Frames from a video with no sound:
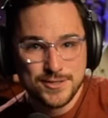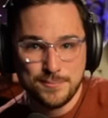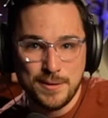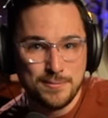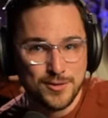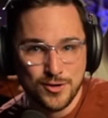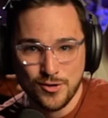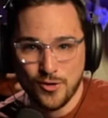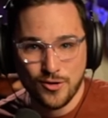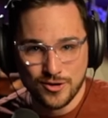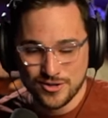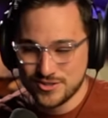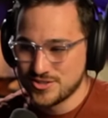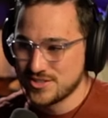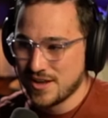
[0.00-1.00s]
to people who
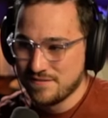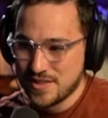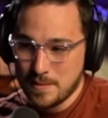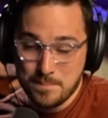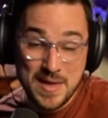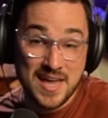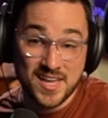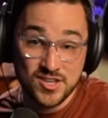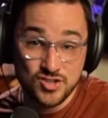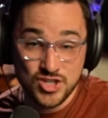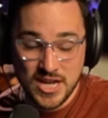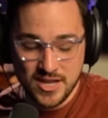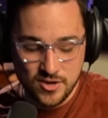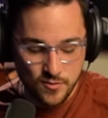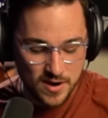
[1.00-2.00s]
ordered stuff like back in
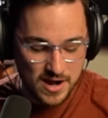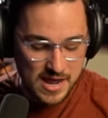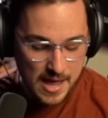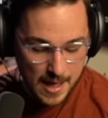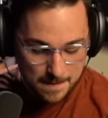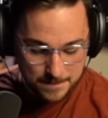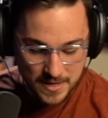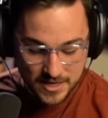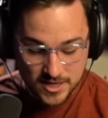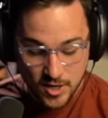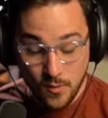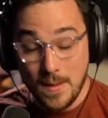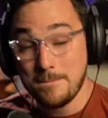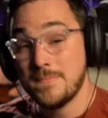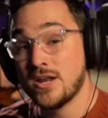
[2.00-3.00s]
January. But you
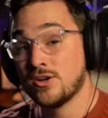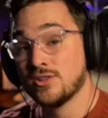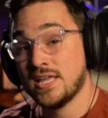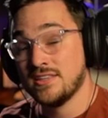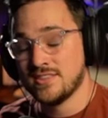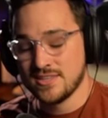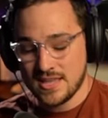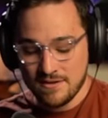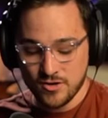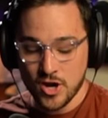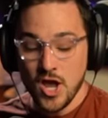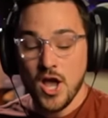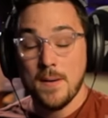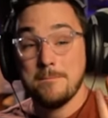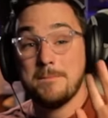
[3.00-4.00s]
know what? Better late than never.
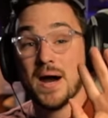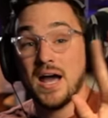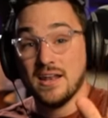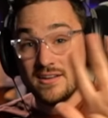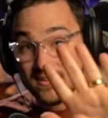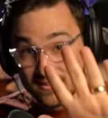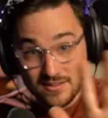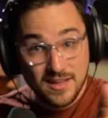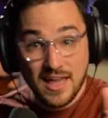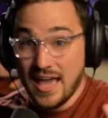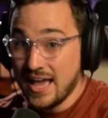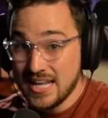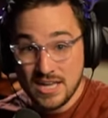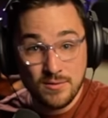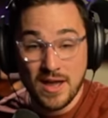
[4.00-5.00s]
But
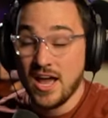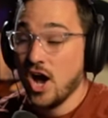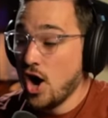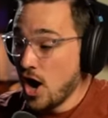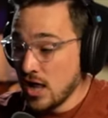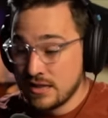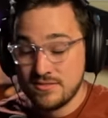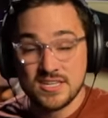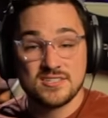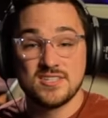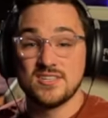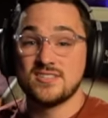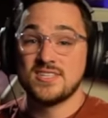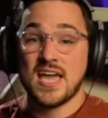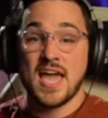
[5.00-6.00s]
anyway, all this
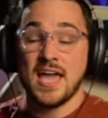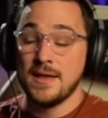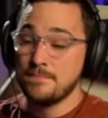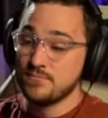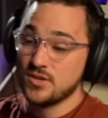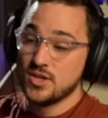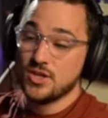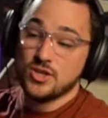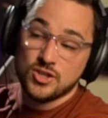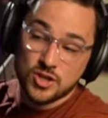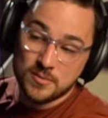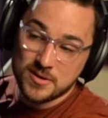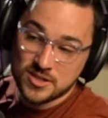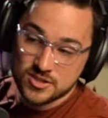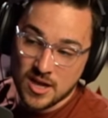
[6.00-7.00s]
to say,
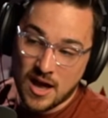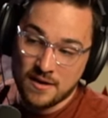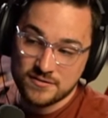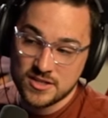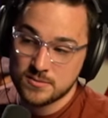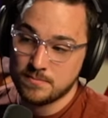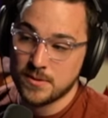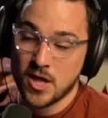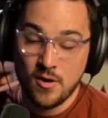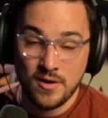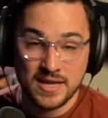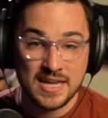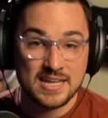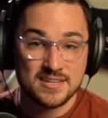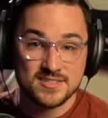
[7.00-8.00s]
Ubisoft is
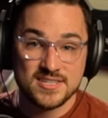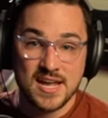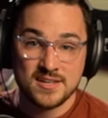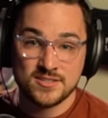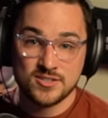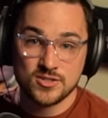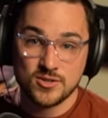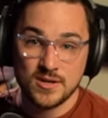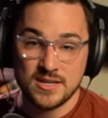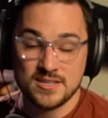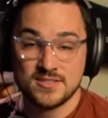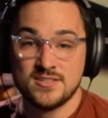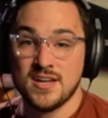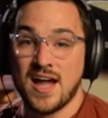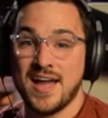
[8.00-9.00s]
blowing it. Assassin's Creed
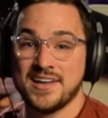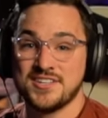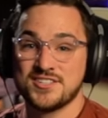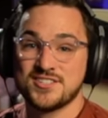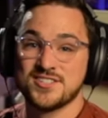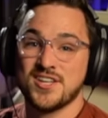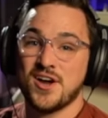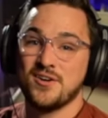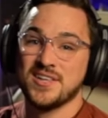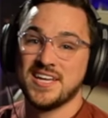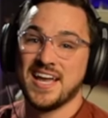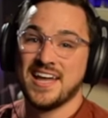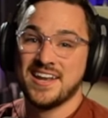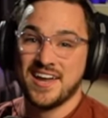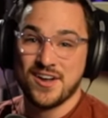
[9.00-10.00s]
is dying
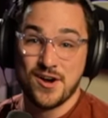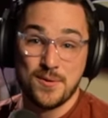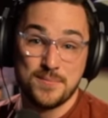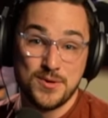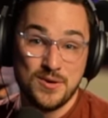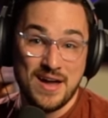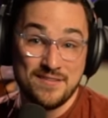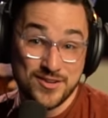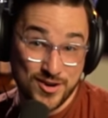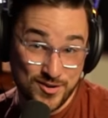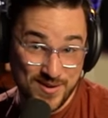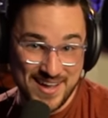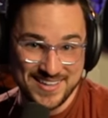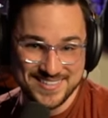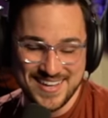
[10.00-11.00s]
slowly. And I hope you have a
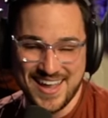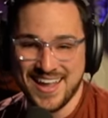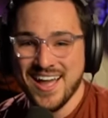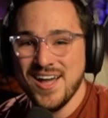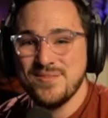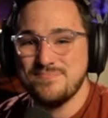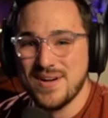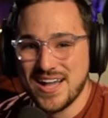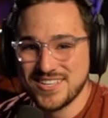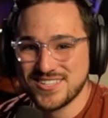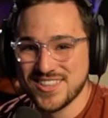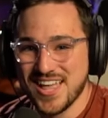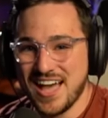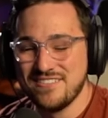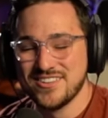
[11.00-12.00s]
great day. Much
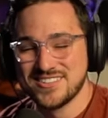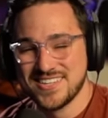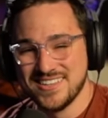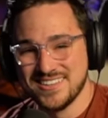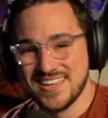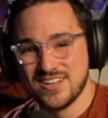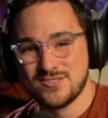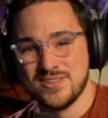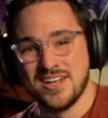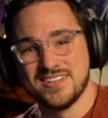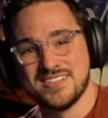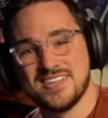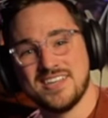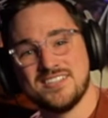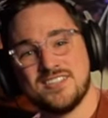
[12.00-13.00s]
love. I'll see you in the next one.
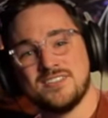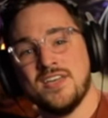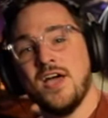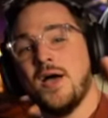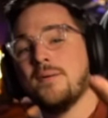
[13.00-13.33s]
Hugs and kisses.